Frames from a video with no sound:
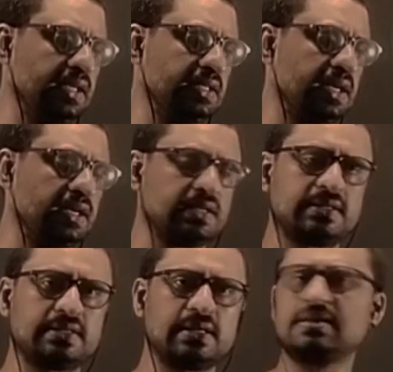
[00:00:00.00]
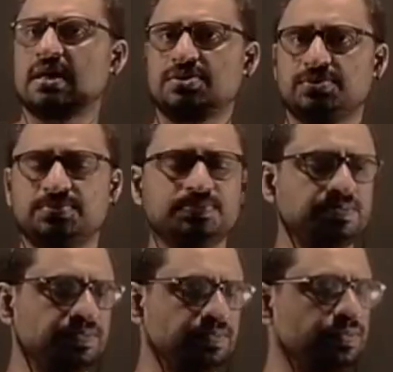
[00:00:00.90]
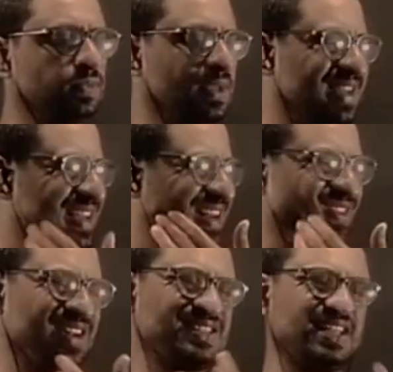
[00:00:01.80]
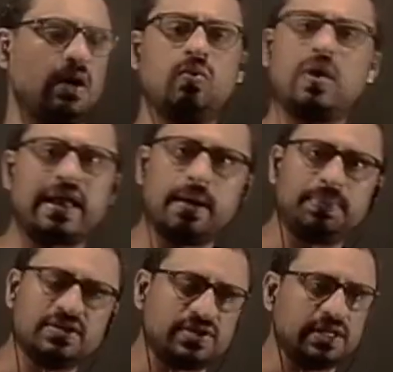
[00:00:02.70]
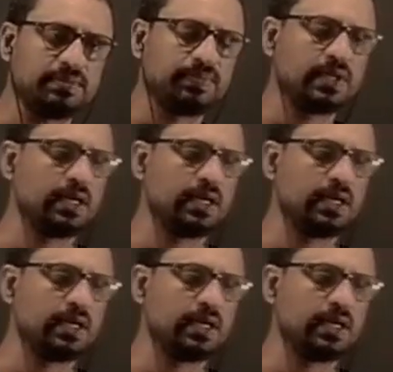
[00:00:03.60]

and internal resistance R2. Now let's see what happens here.